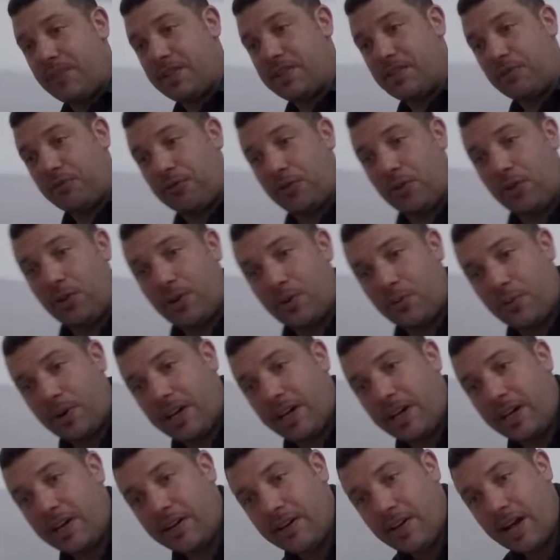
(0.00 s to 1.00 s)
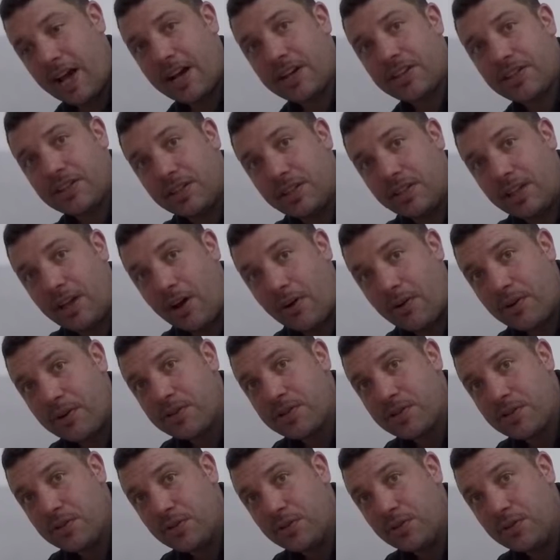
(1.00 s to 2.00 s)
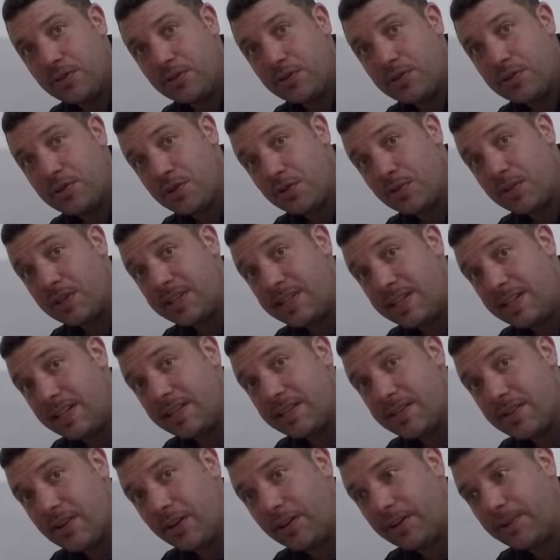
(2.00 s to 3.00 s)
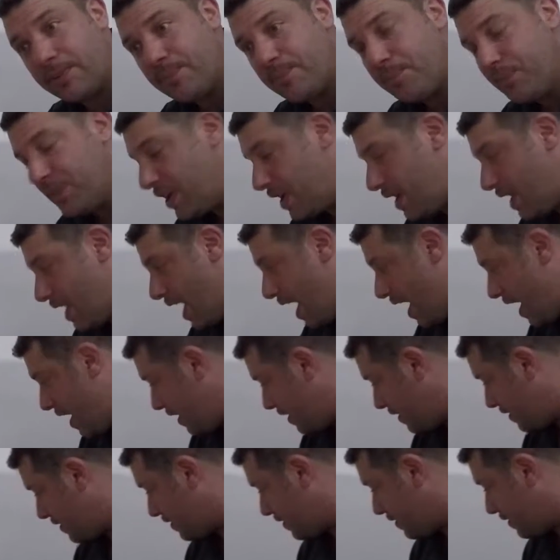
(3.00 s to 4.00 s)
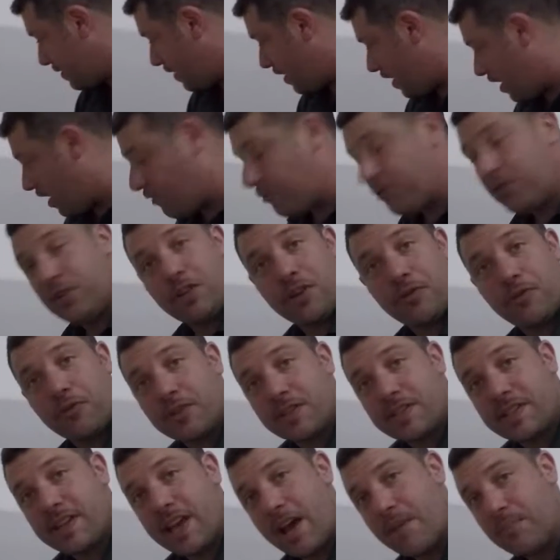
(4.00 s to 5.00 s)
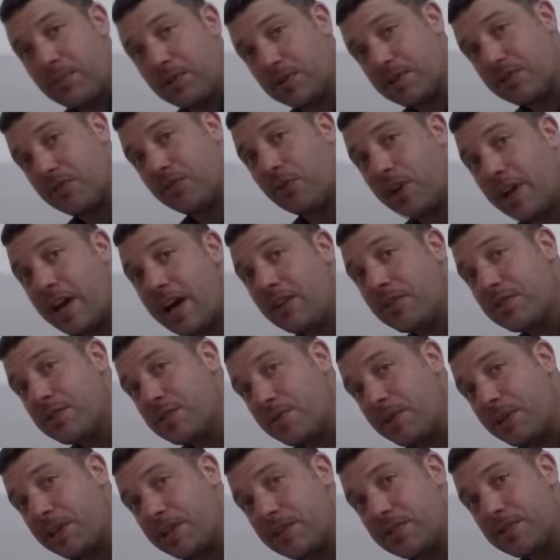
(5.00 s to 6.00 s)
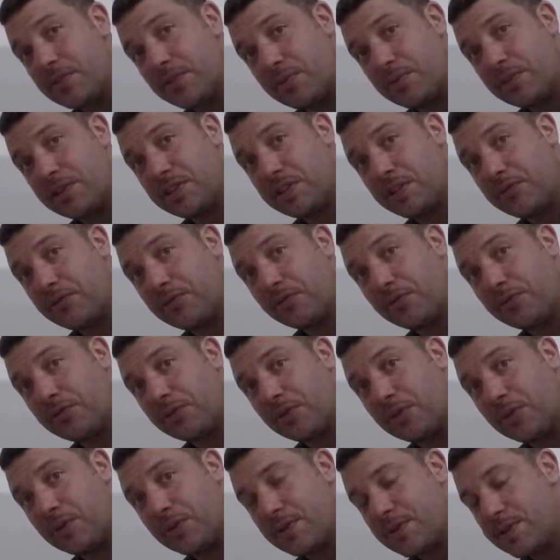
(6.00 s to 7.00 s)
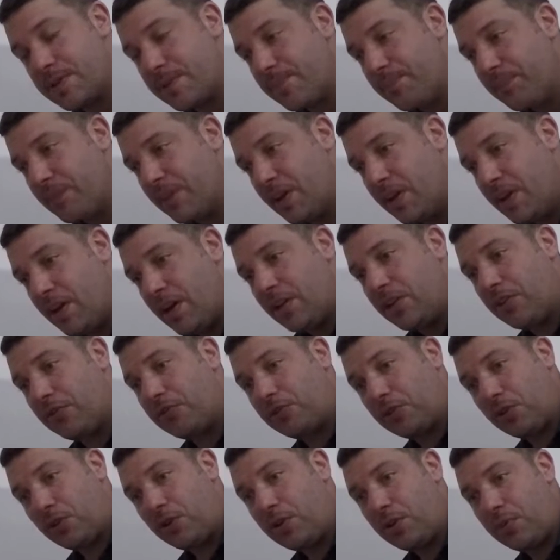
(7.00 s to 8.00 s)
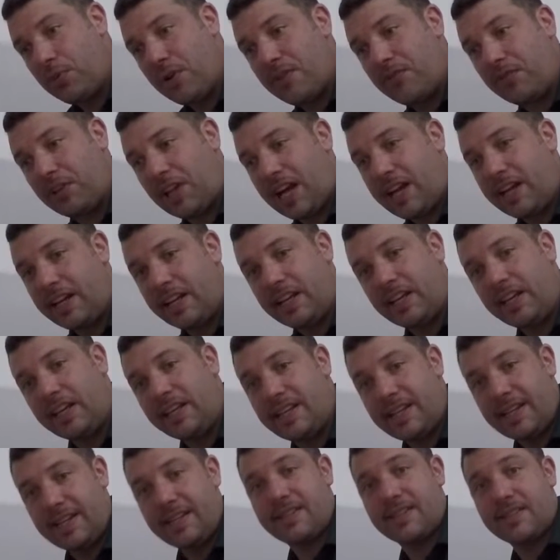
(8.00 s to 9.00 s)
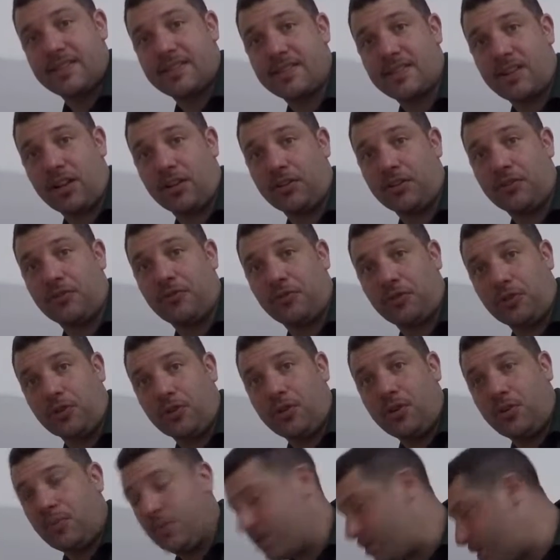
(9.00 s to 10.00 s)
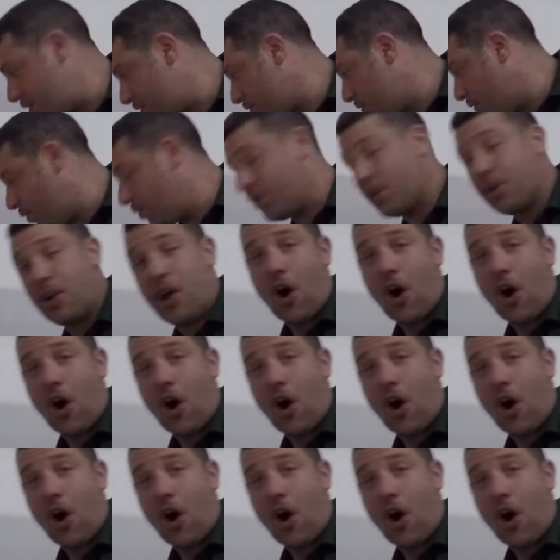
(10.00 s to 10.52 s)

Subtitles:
is a floor that we're actually going to do a tint on, and a few different samples of what else we can do with different floors. The floor that we've laid here is a solid floor, which is called an